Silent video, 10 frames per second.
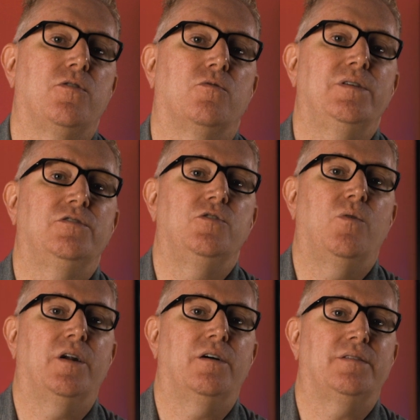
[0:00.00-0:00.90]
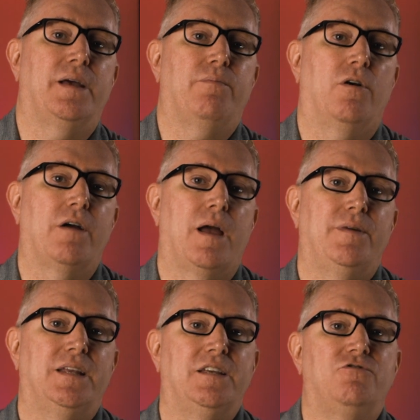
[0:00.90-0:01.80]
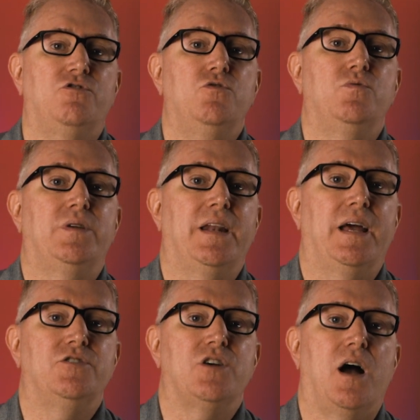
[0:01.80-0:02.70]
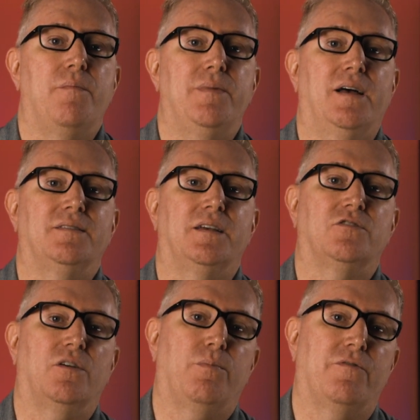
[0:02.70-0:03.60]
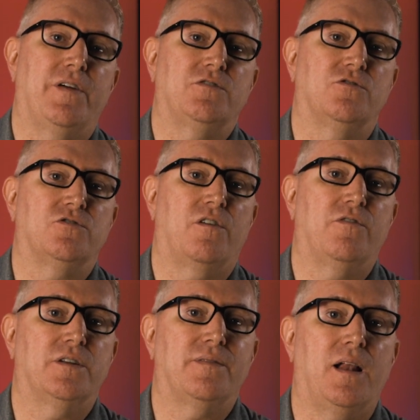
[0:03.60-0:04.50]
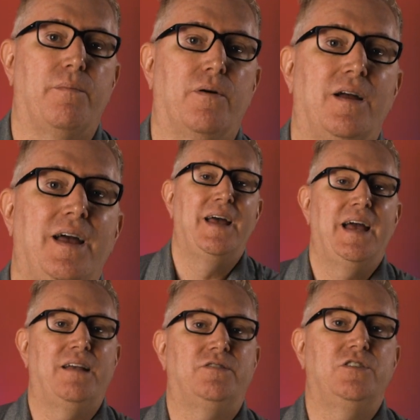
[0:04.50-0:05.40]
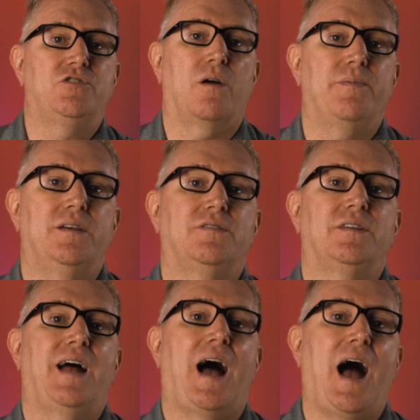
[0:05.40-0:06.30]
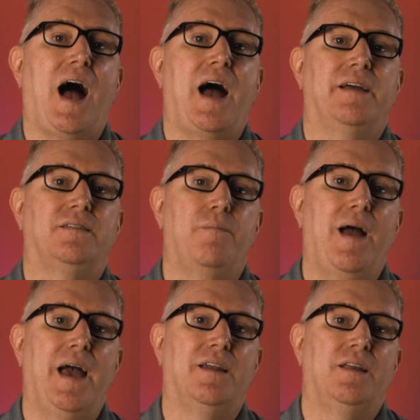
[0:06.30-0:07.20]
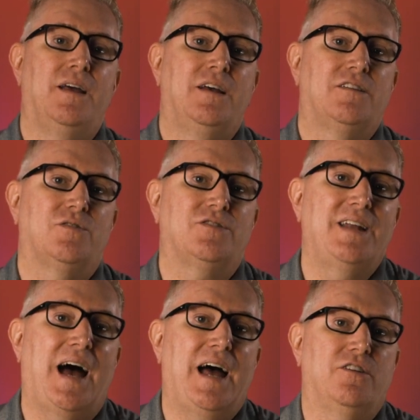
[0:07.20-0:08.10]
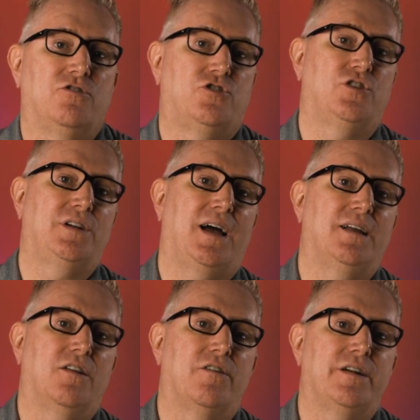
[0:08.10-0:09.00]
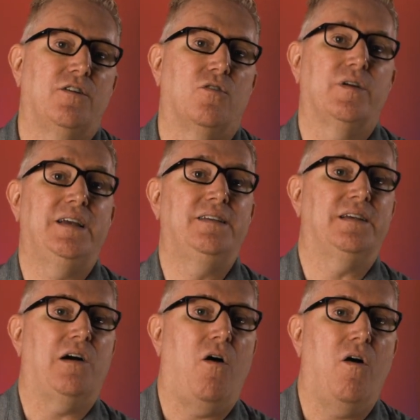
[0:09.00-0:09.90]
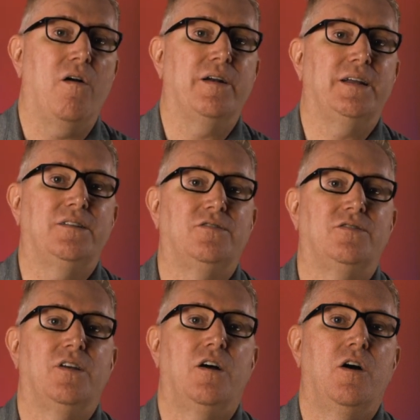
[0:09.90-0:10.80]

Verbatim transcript: or the reason you want to undertake programming is to get a job as a professional software developer. And C sharp is in high demand. So it's not, should I learn it or is it hard? It's,